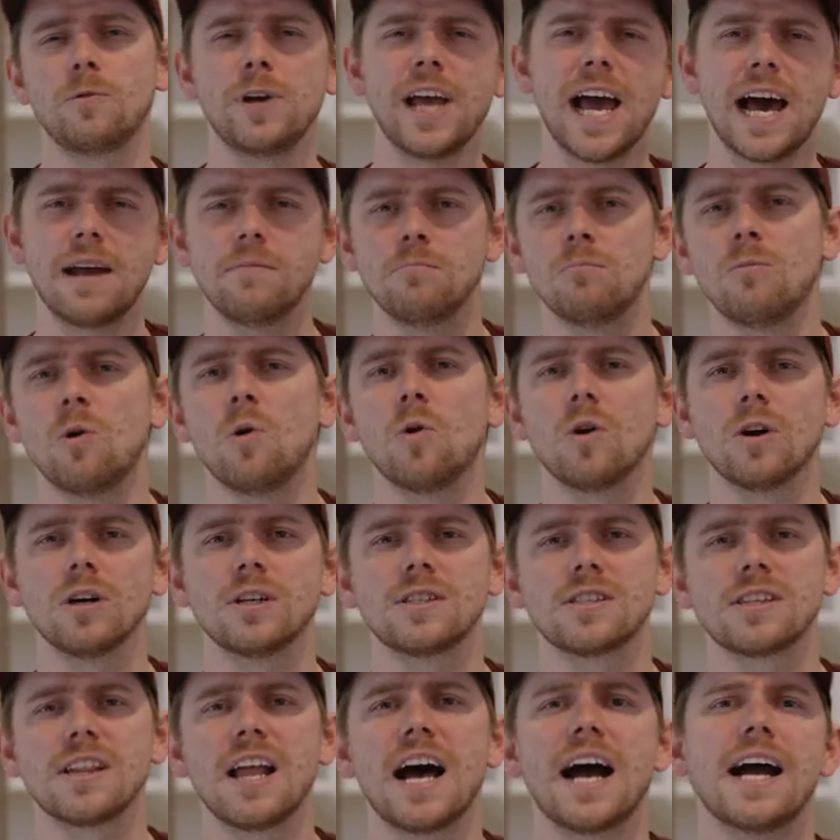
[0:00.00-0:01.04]
we had more
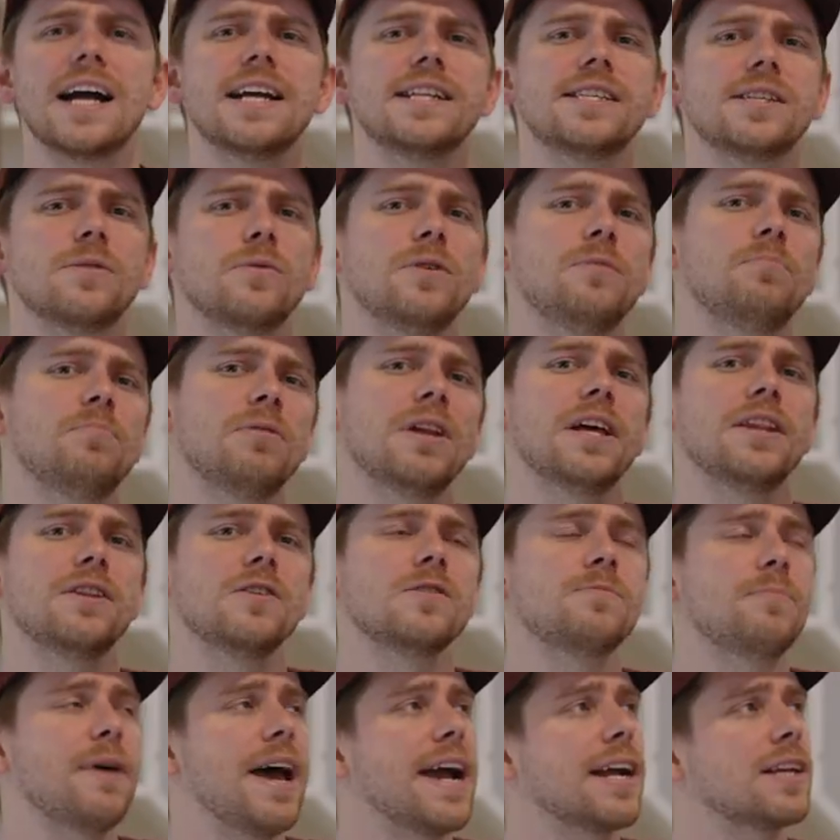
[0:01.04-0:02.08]
slides, it would play those
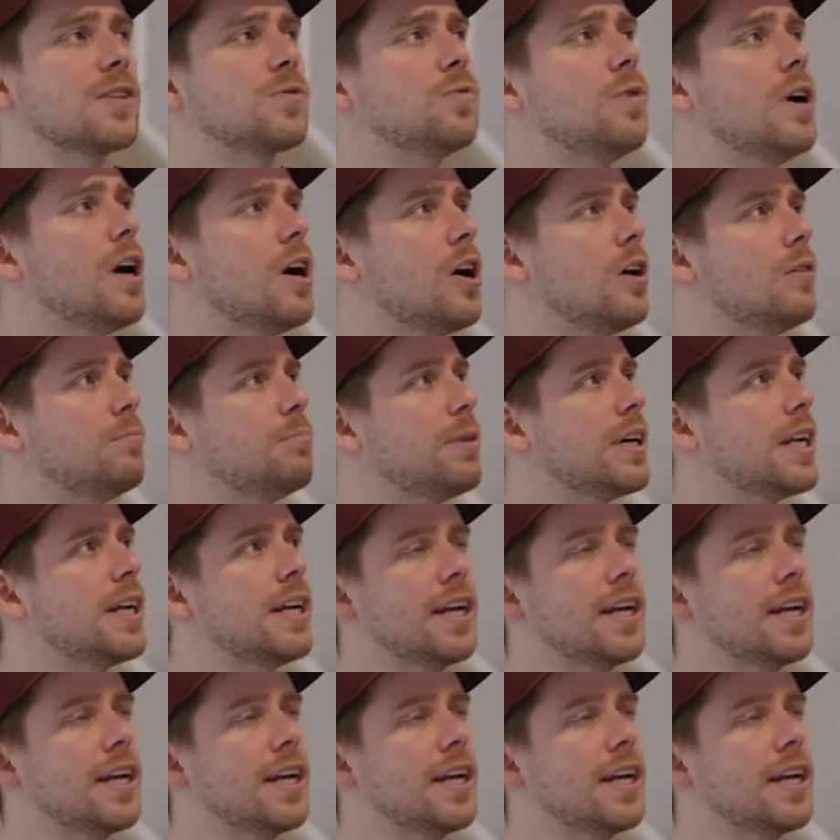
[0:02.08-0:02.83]
back as well, but